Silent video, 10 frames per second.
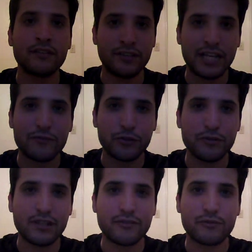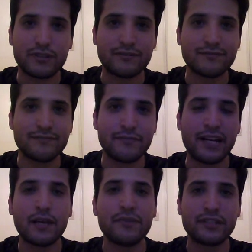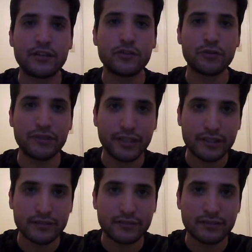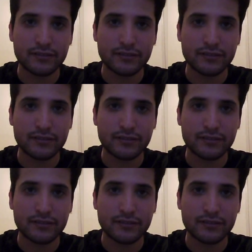Good afternoon, everyone. My name is Andrew Gutierrez.